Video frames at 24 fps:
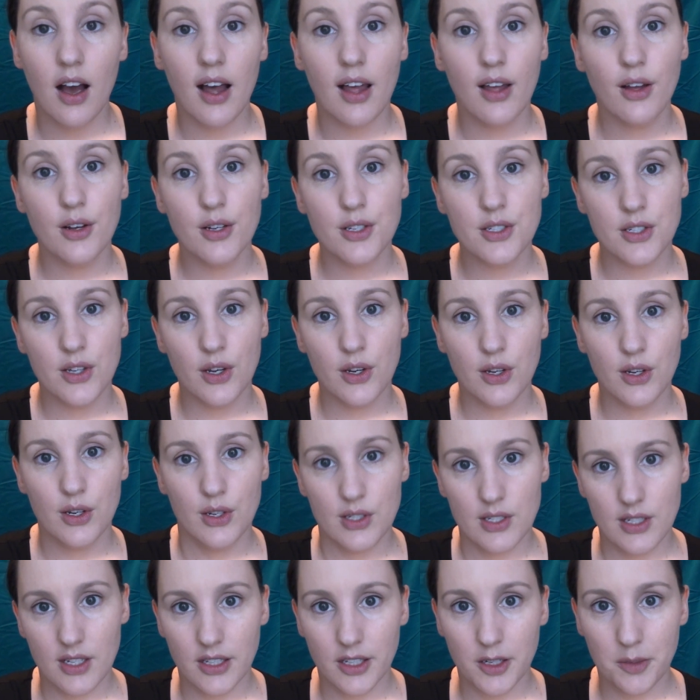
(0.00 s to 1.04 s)
I also
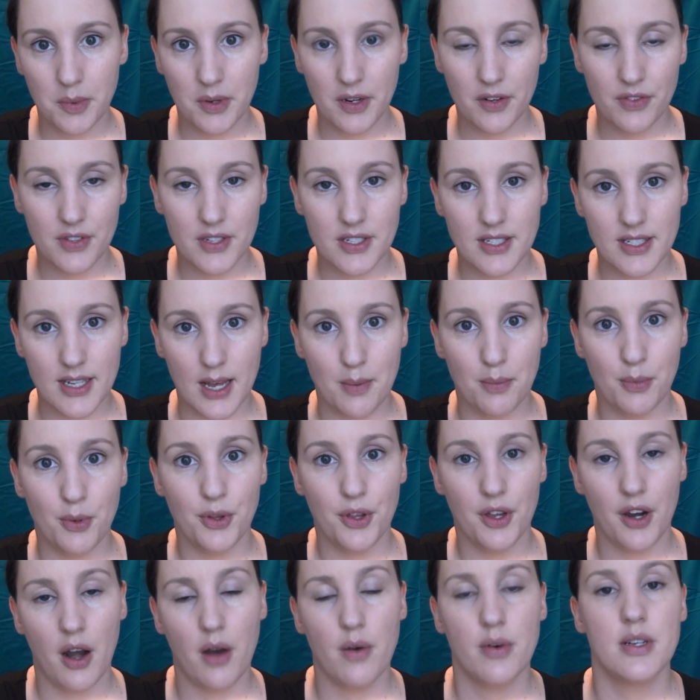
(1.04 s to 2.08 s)
used a little bit of the sample
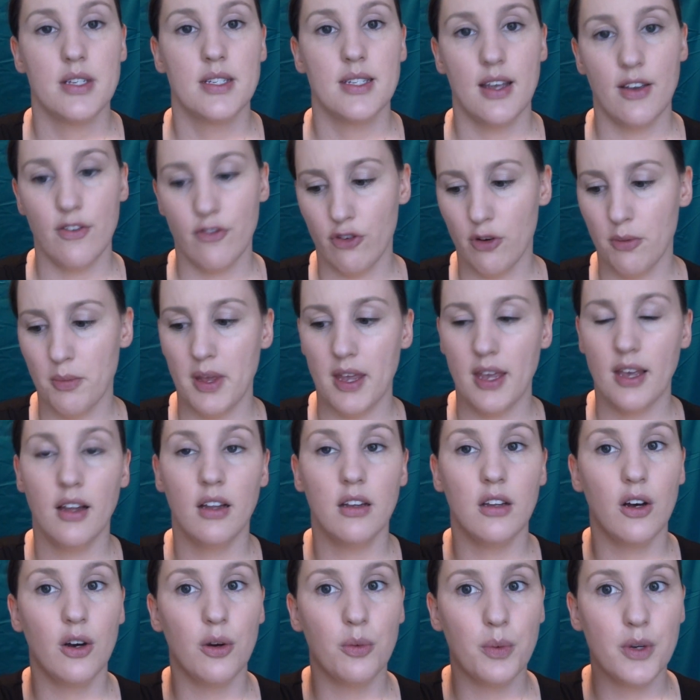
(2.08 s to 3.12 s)
that I received from
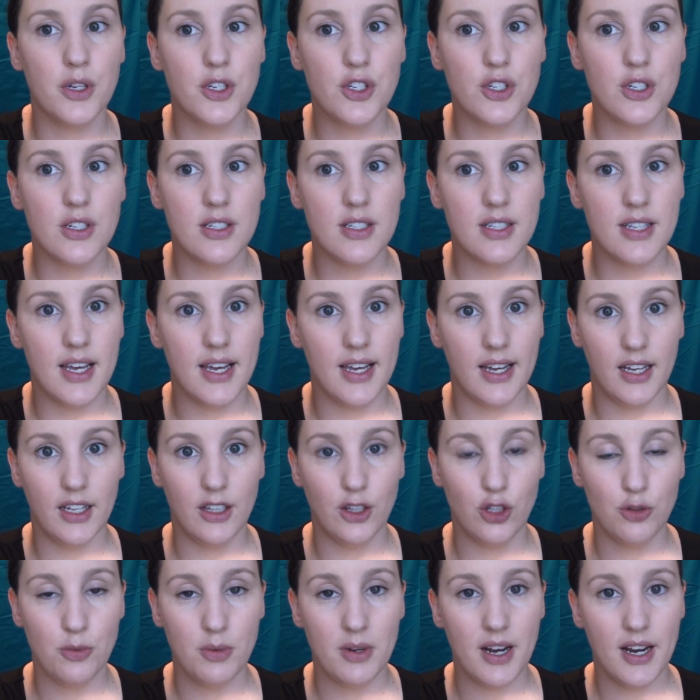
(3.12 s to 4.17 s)
Inglot, which is their
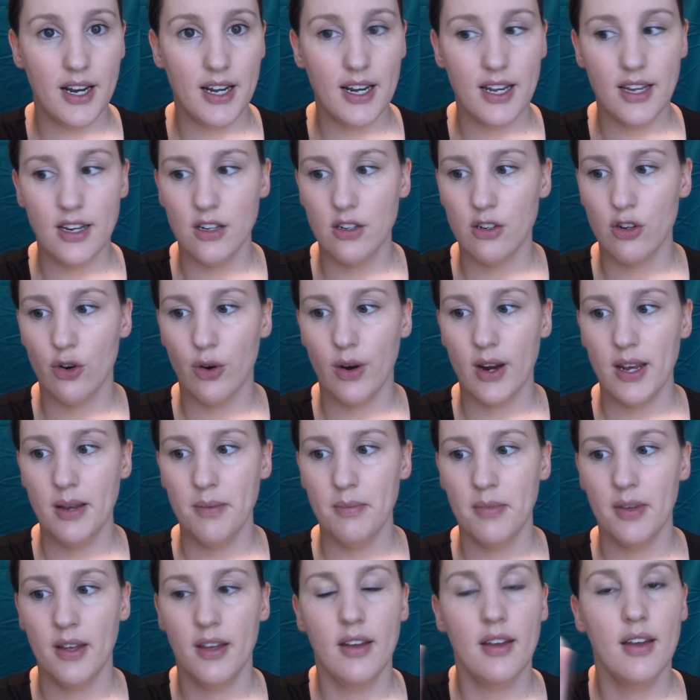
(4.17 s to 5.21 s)
illuminating
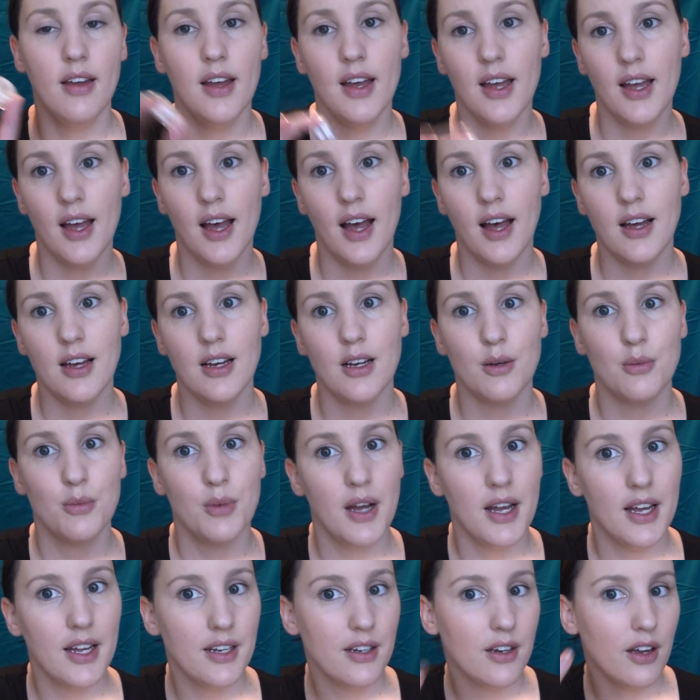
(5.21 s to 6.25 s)
cream.
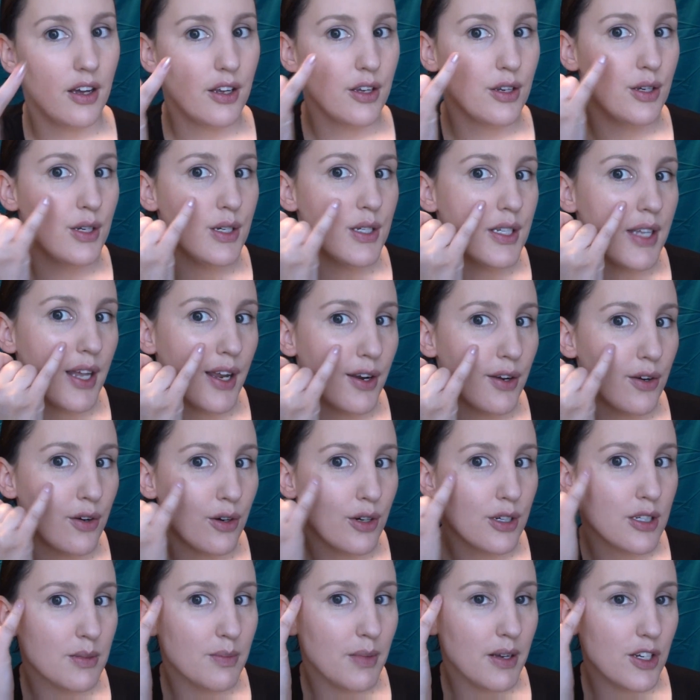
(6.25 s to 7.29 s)
And I use that
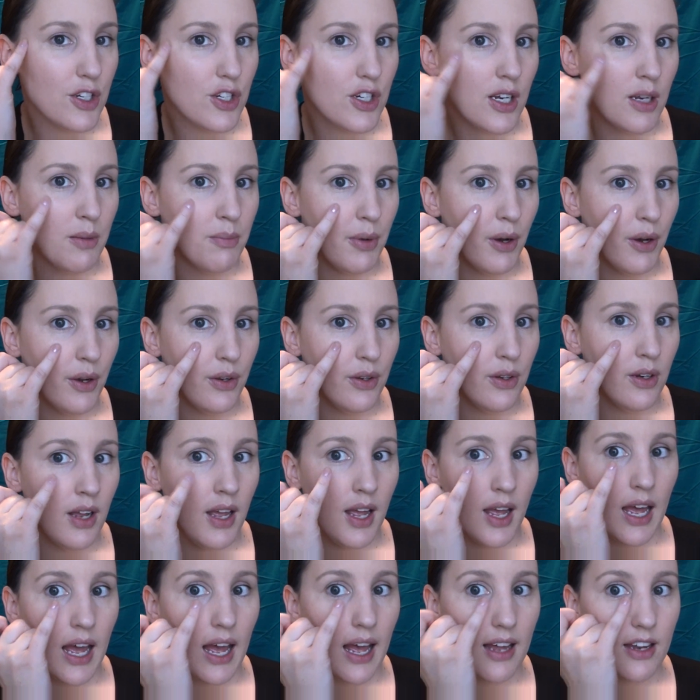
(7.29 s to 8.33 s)
across my cheekbone
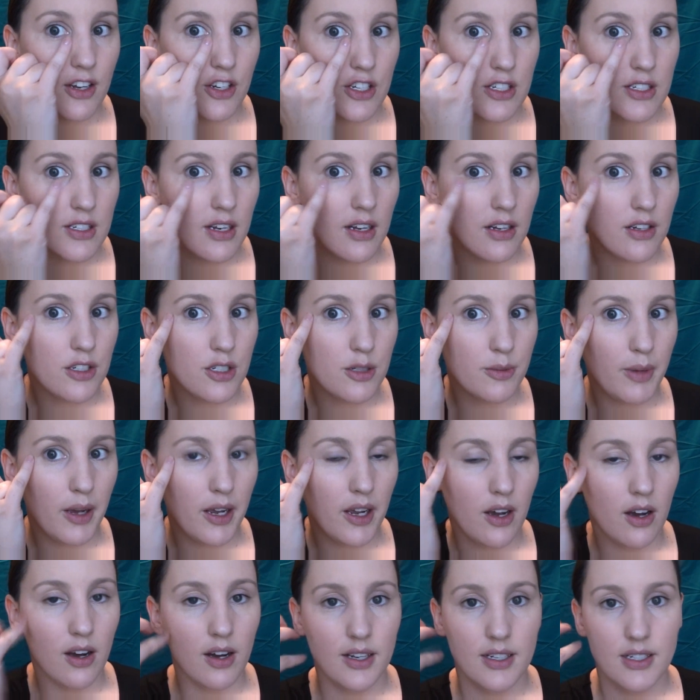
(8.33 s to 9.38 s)
and just under
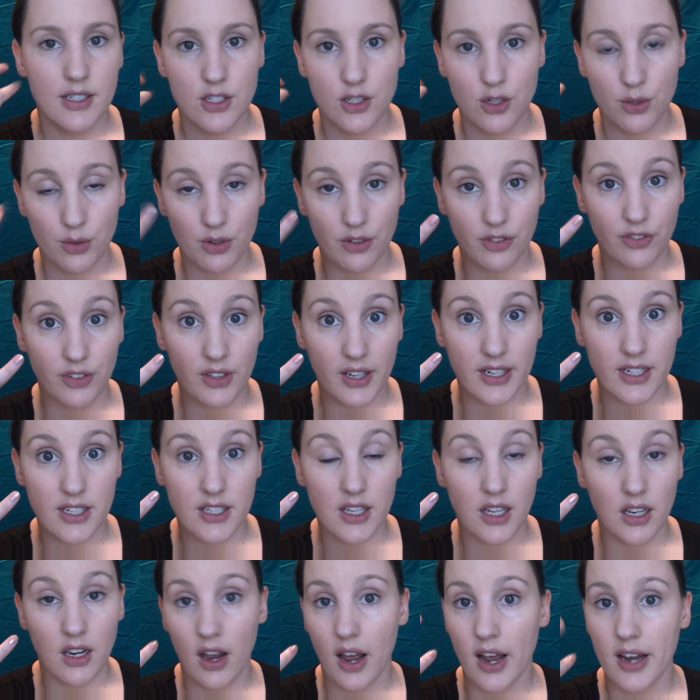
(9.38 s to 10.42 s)
my eyes to
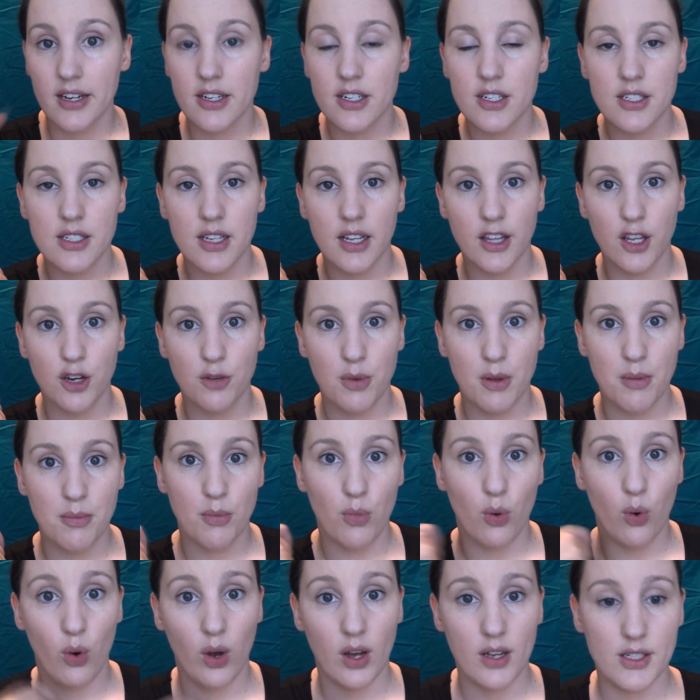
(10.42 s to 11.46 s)
reflect the light just a little bit
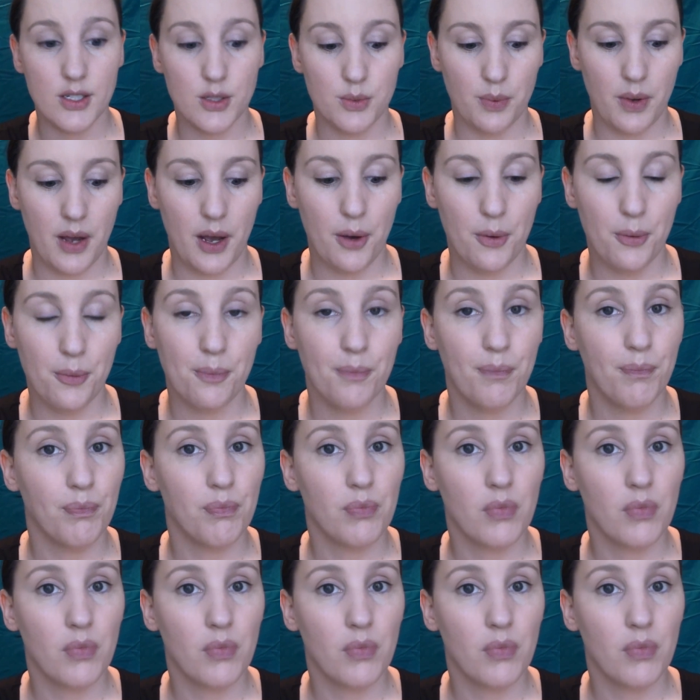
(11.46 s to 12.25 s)
more as well.